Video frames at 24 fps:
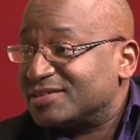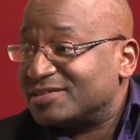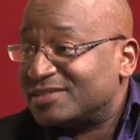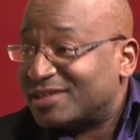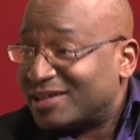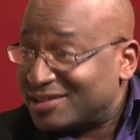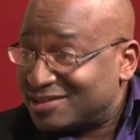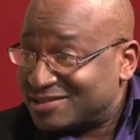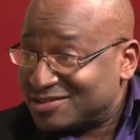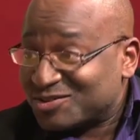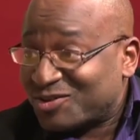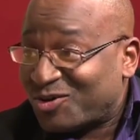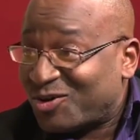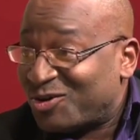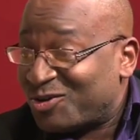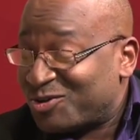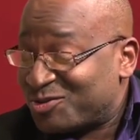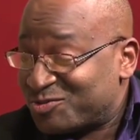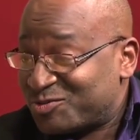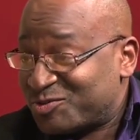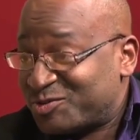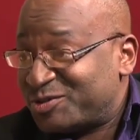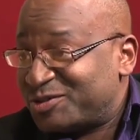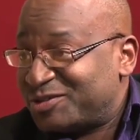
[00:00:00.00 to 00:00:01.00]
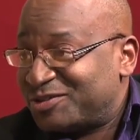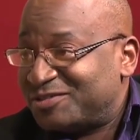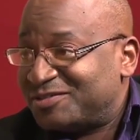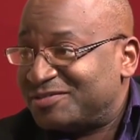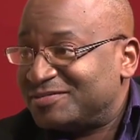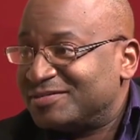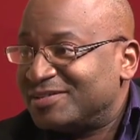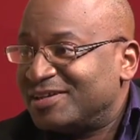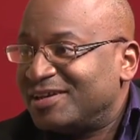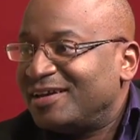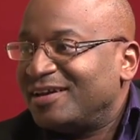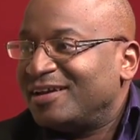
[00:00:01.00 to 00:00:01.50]
is that it's all real.
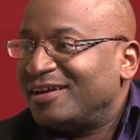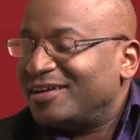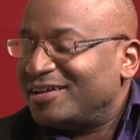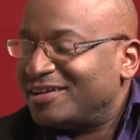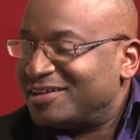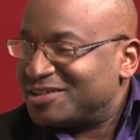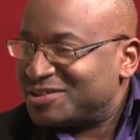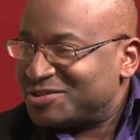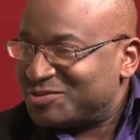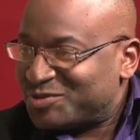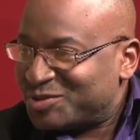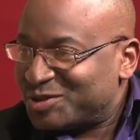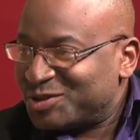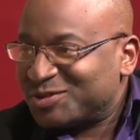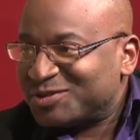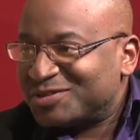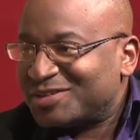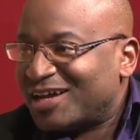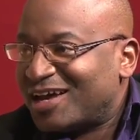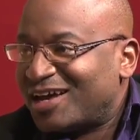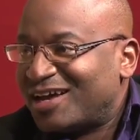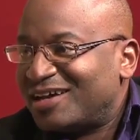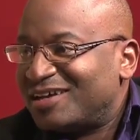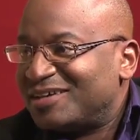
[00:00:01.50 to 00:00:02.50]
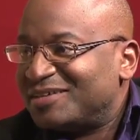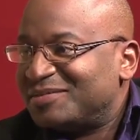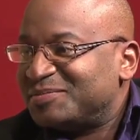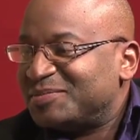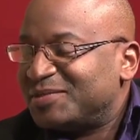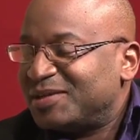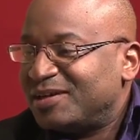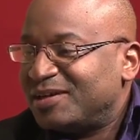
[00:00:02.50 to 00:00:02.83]
It's real time.